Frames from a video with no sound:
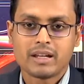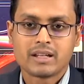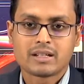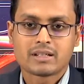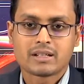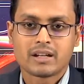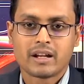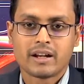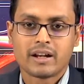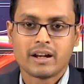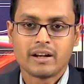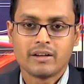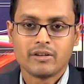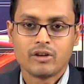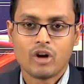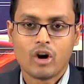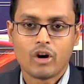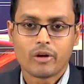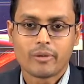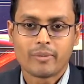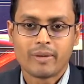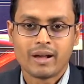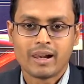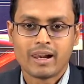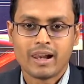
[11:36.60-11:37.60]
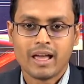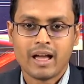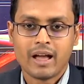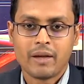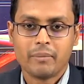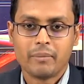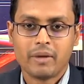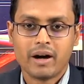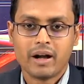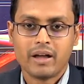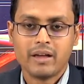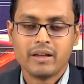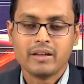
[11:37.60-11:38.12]
ester and normal
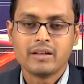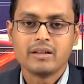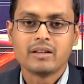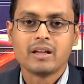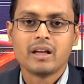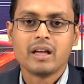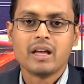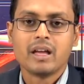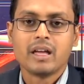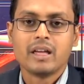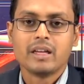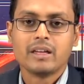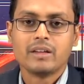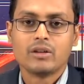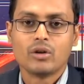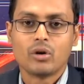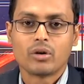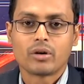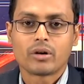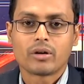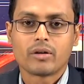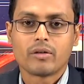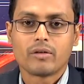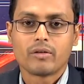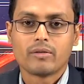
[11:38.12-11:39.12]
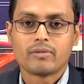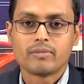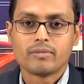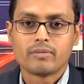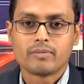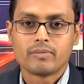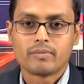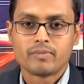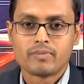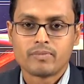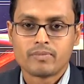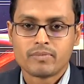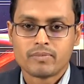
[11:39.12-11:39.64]
amide, your
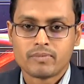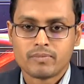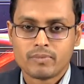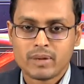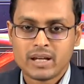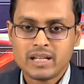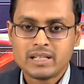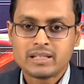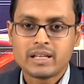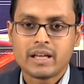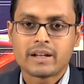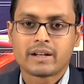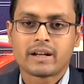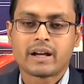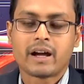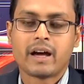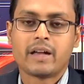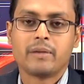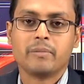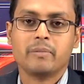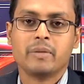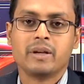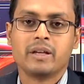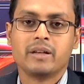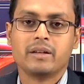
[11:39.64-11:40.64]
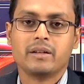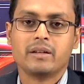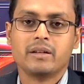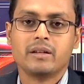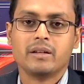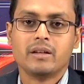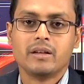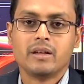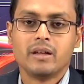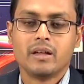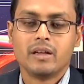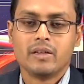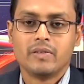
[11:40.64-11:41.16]
FischerCarbene,
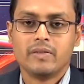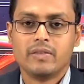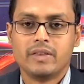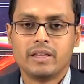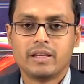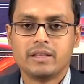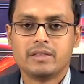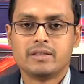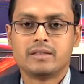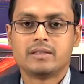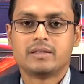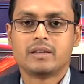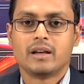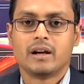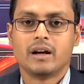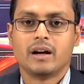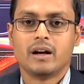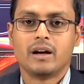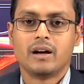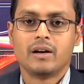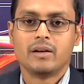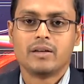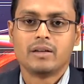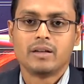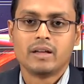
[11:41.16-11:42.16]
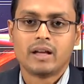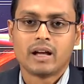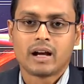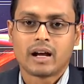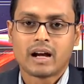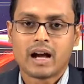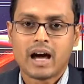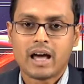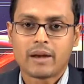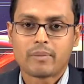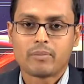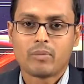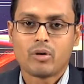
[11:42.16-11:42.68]
this
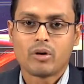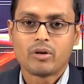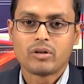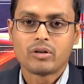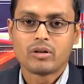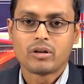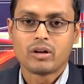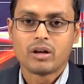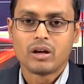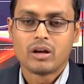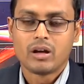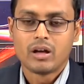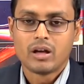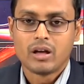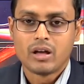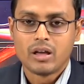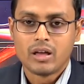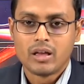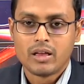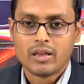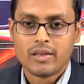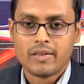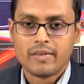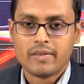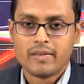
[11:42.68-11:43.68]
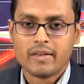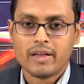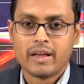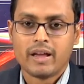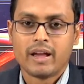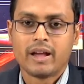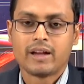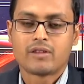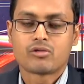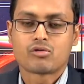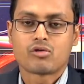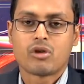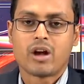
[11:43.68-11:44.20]
carbon
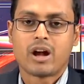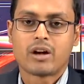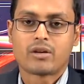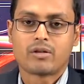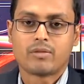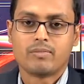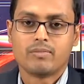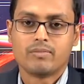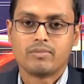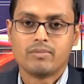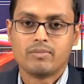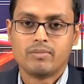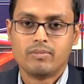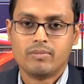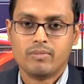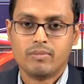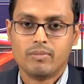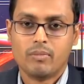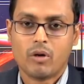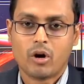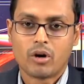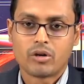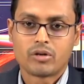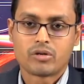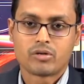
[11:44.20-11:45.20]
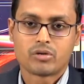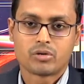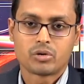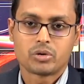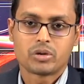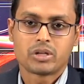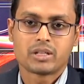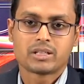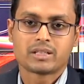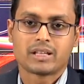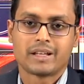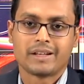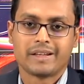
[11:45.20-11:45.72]
heteroatom bond
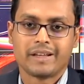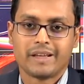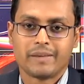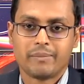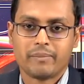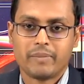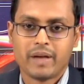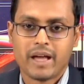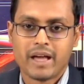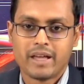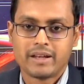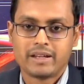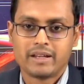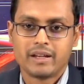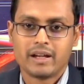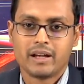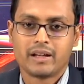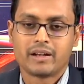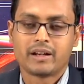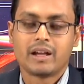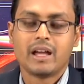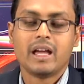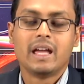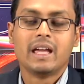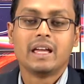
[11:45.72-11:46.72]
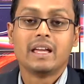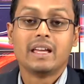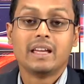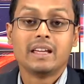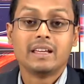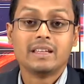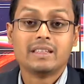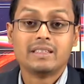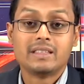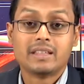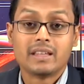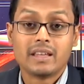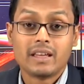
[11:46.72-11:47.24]
rotation barrier
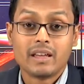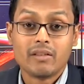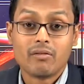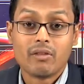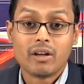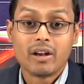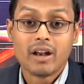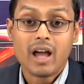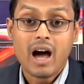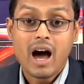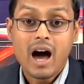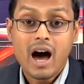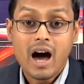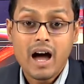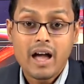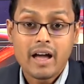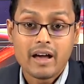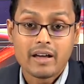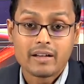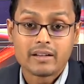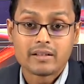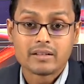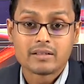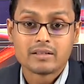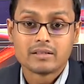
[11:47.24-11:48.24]
is even higher.